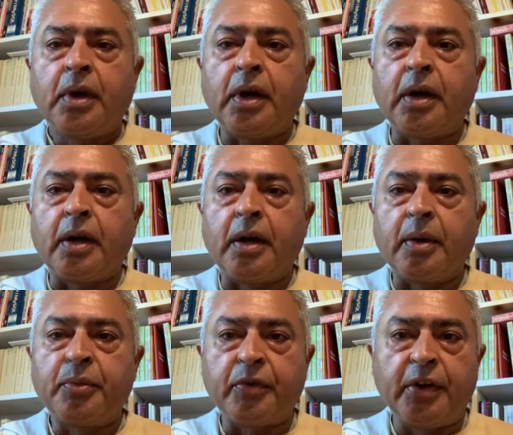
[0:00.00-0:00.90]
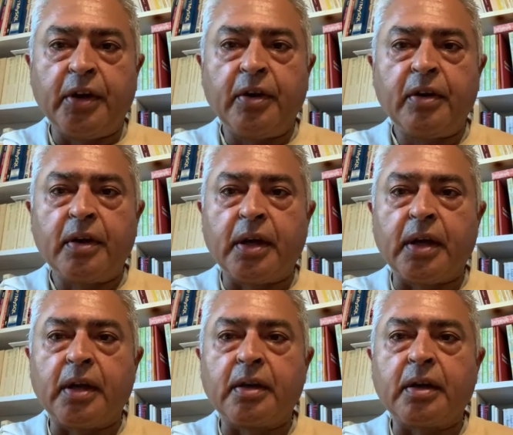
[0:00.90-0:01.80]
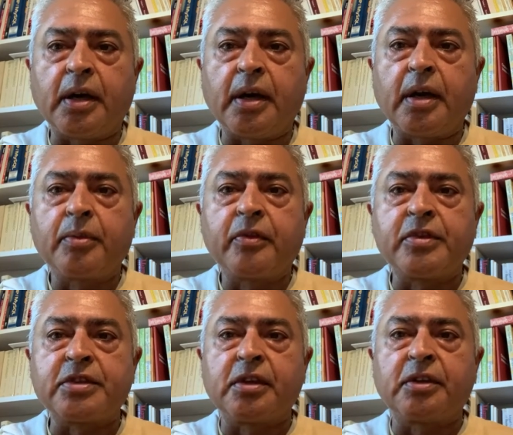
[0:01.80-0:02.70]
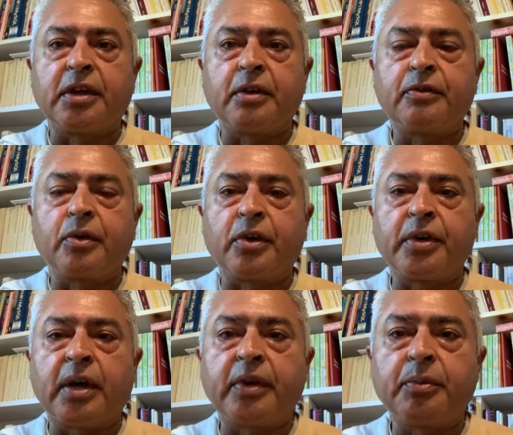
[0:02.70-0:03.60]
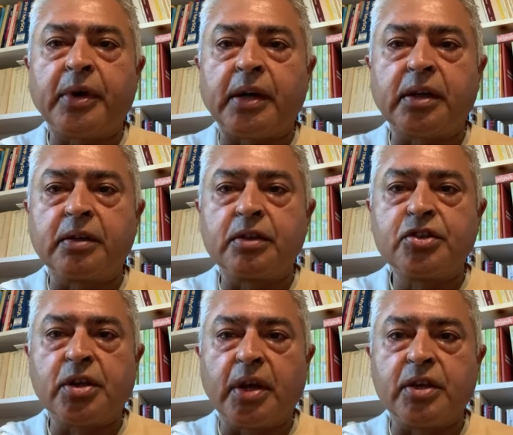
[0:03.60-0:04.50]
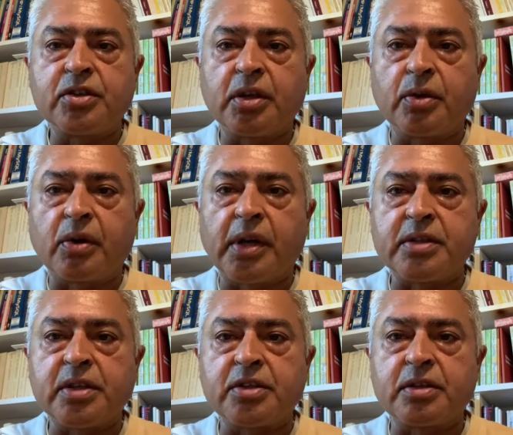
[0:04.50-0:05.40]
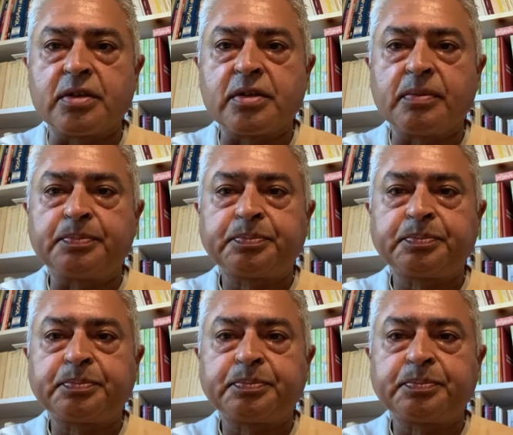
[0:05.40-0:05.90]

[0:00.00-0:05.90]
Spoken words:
Hi, I'm Pravir, and I am the facilitator for Driving Practical Change in Organizations.